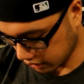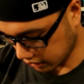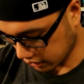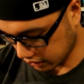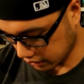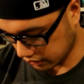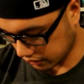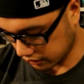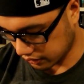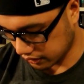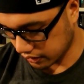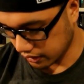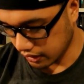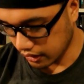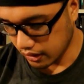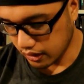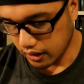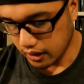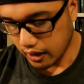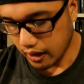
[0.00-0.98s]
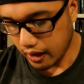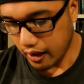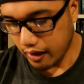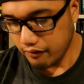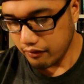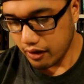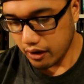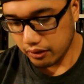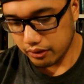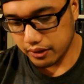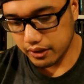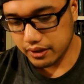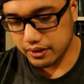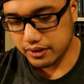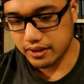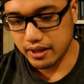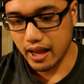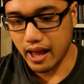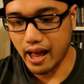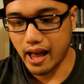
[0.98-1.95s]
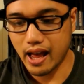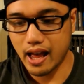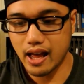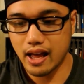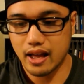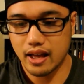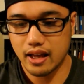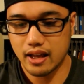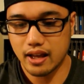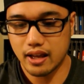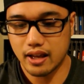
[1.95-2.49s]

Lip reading: is I found this at